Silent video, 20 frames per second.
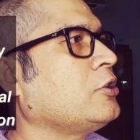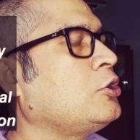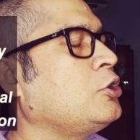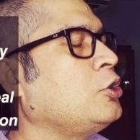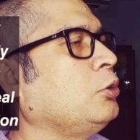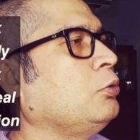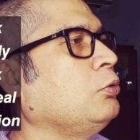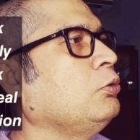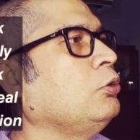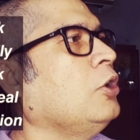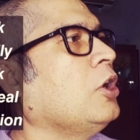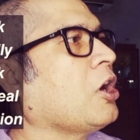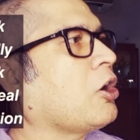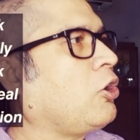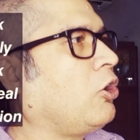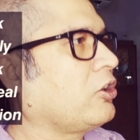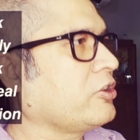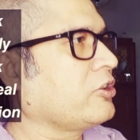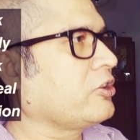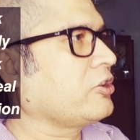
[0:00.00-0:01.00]
to
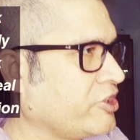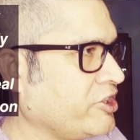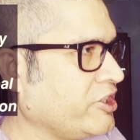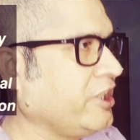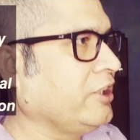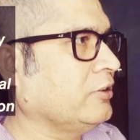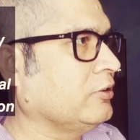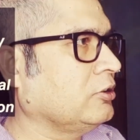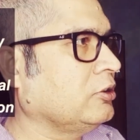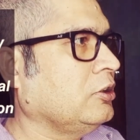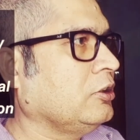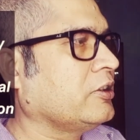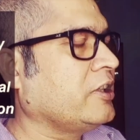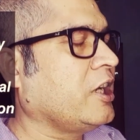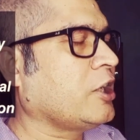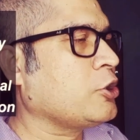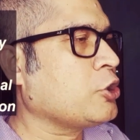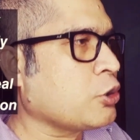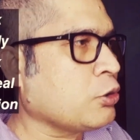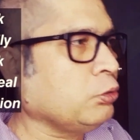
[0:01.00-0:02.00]
conceal
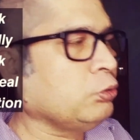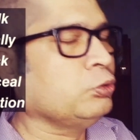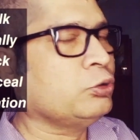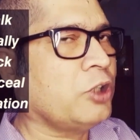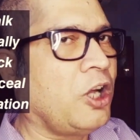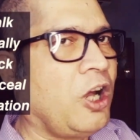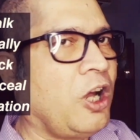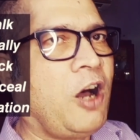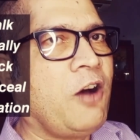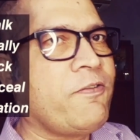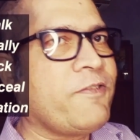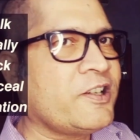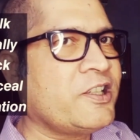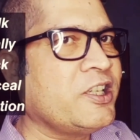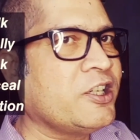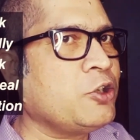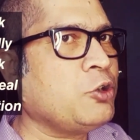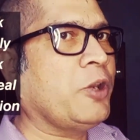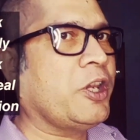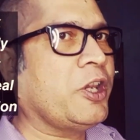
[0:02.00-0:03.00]
the truth of a
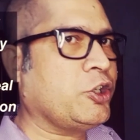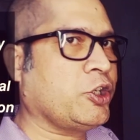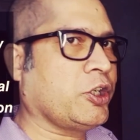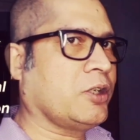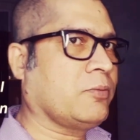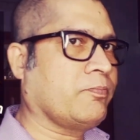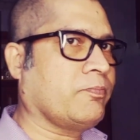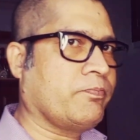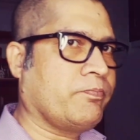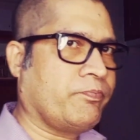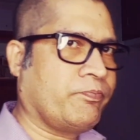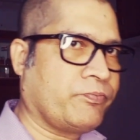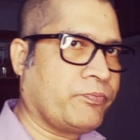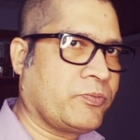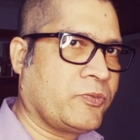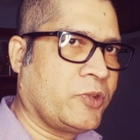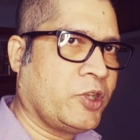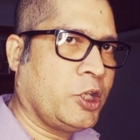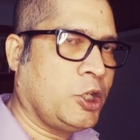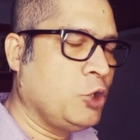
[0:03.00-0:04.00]
situation.
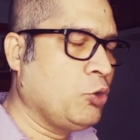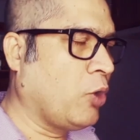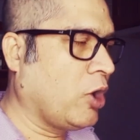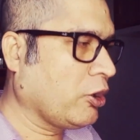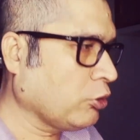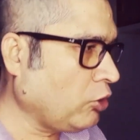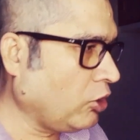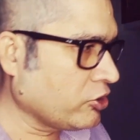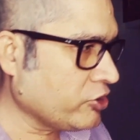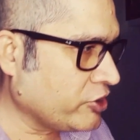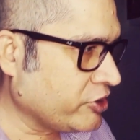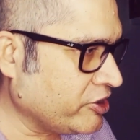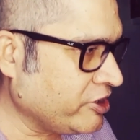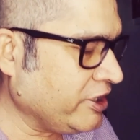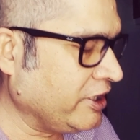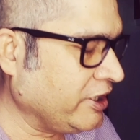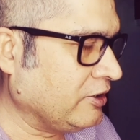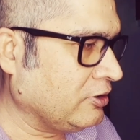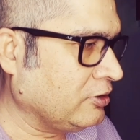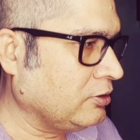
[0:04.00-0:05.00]
You want to
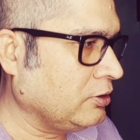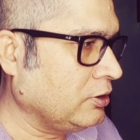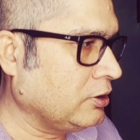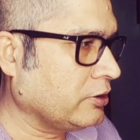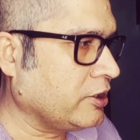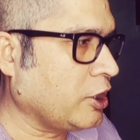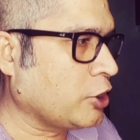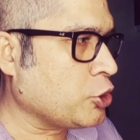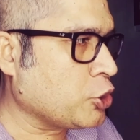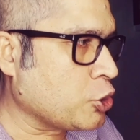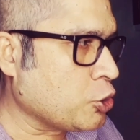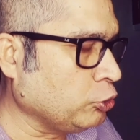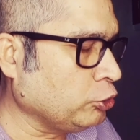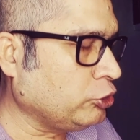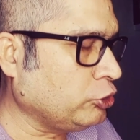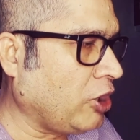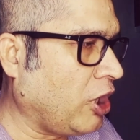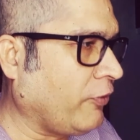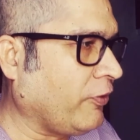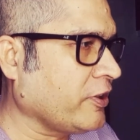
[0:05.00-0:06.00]
conceal the
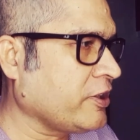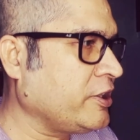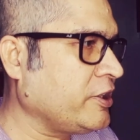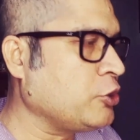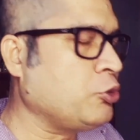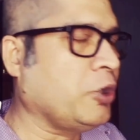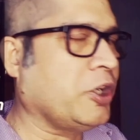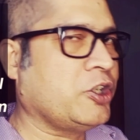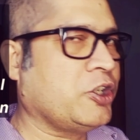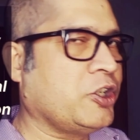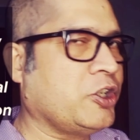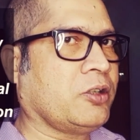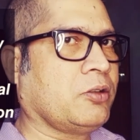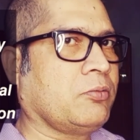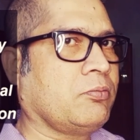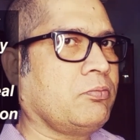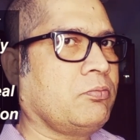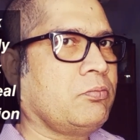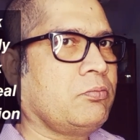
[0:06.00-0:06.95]
truth of a situation,